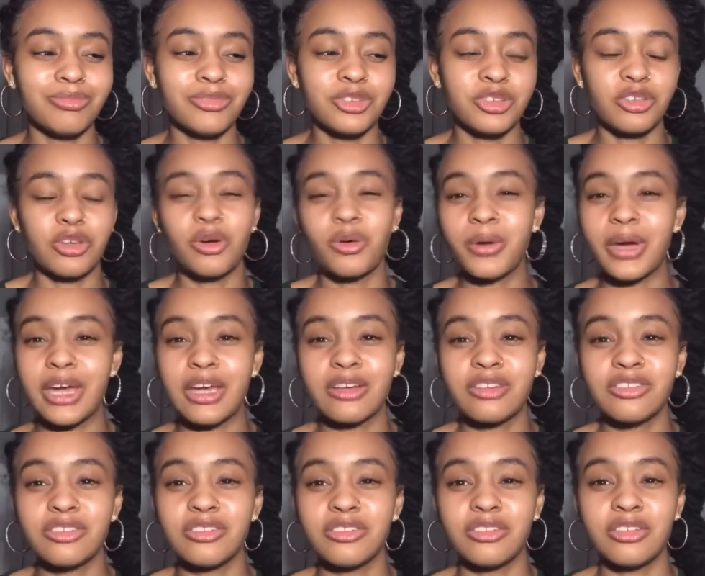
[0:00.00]
so
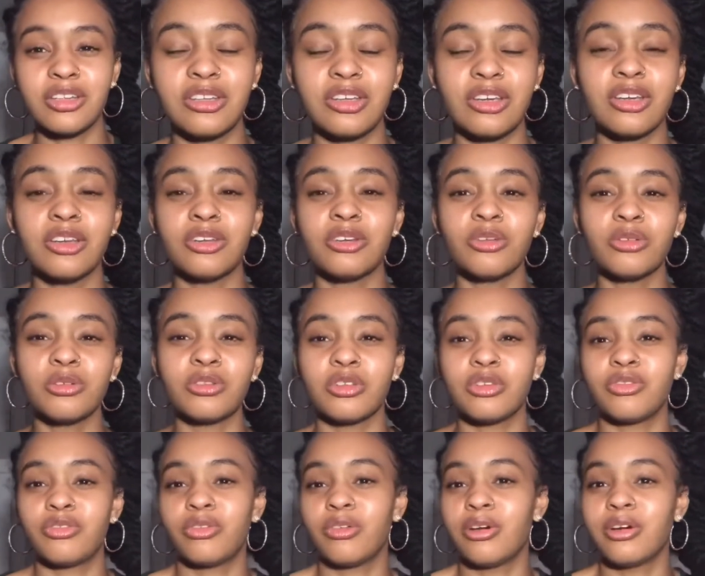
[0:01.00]
anxious they use
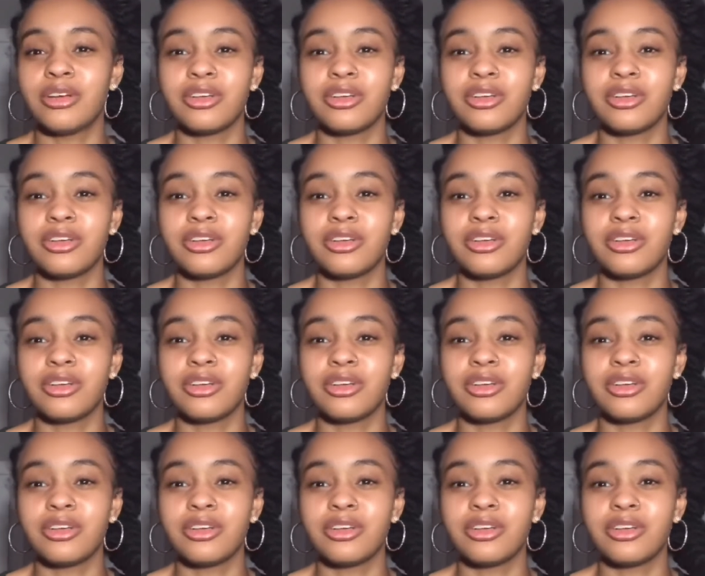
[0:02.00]
it for